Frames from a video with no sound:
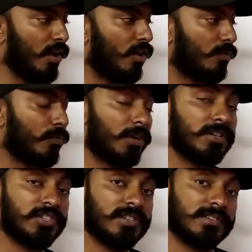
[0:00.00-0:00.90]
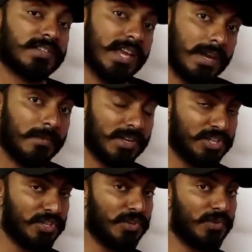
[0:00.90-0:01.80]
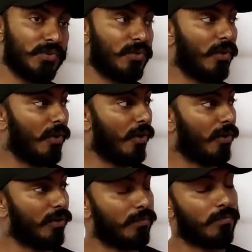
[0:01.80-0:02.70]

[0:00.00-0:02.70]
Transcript: or potential scalable issue or